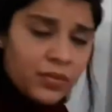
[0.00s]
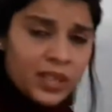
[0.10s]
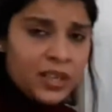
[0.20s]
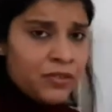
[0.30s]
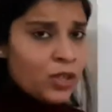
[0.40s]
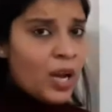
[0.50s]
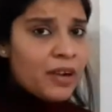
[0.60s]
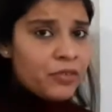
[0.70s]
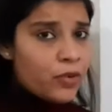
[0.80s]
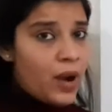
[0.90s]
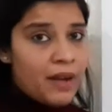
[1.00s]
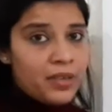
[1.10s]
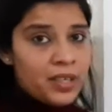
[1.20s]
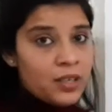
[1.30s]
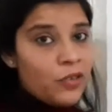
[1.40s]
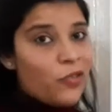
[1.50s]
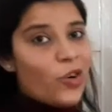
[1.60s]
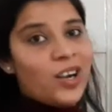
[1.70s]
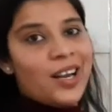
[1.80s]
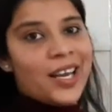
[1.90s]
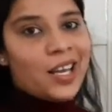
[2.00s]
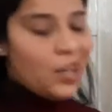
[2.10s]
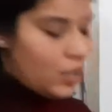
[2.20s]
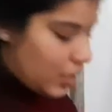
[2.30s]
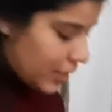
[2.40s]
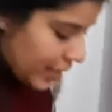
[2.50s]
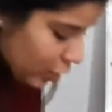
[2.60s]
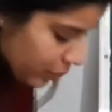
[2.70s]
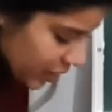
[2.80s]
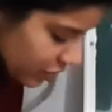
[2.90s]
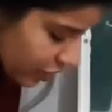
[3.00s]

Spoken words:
if you have traveled for like a kilometer,